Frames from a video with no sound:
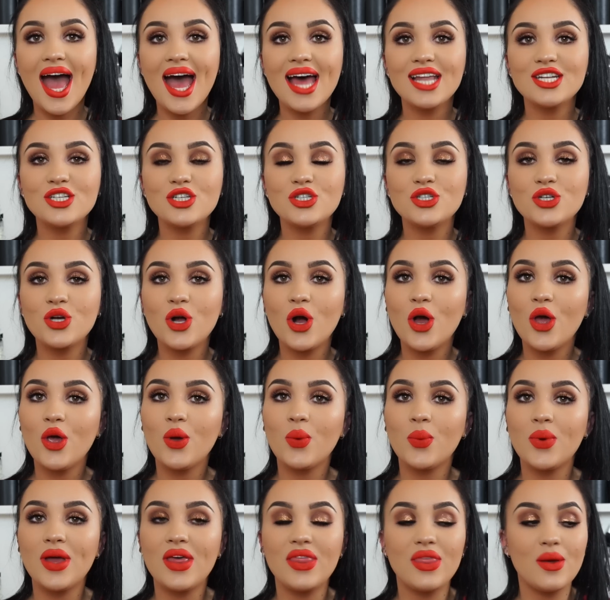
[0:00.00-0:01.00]
And to
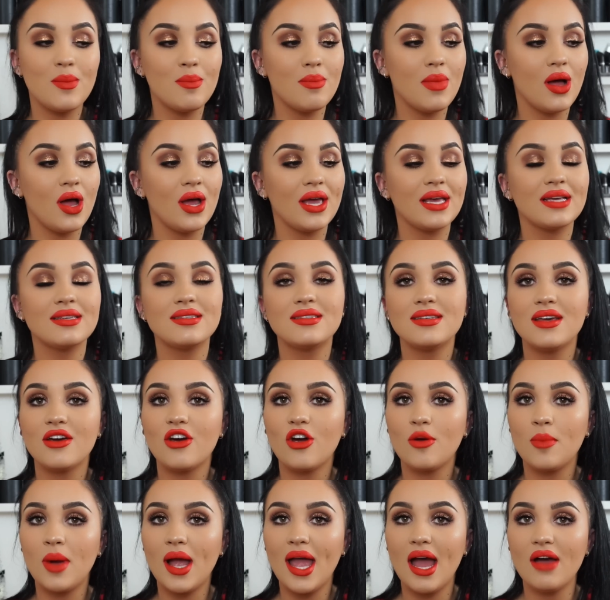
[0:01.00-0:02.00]
go with my
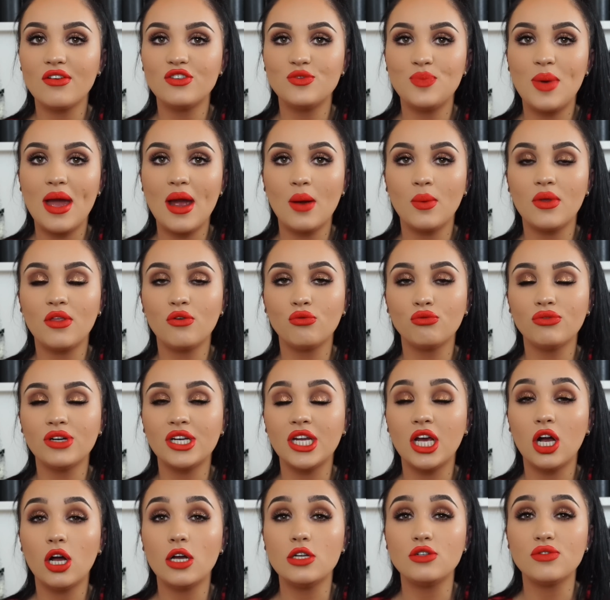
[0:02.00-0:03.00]
serum, I have to pair it with a
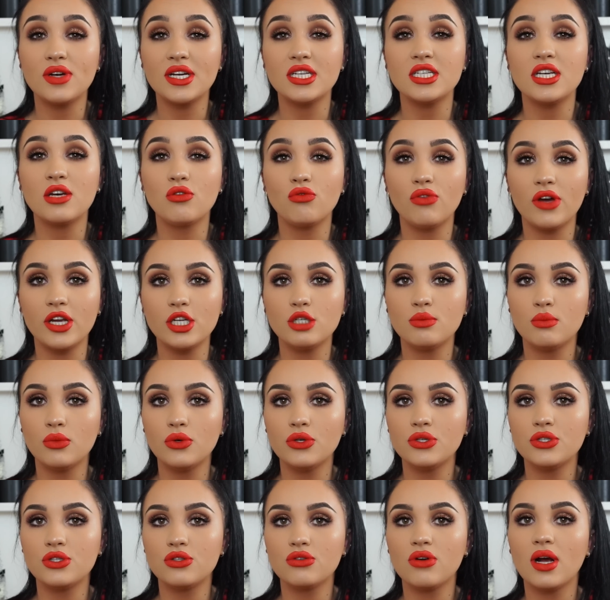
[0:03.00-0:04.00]
really hydrating, rich
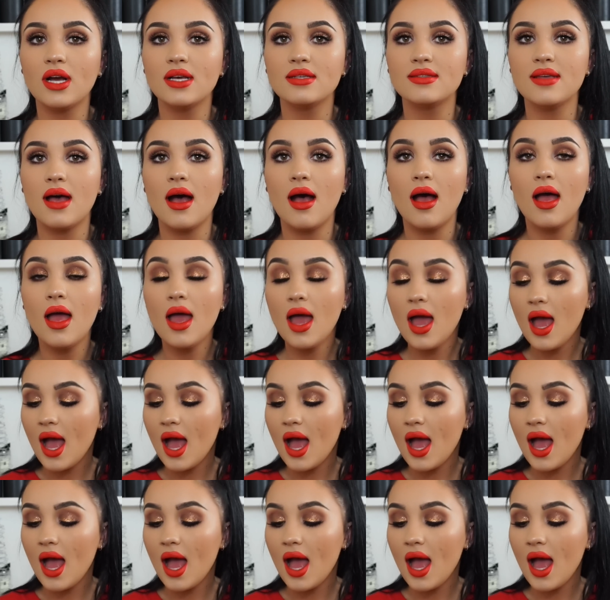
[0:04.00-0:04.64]
moisturiser.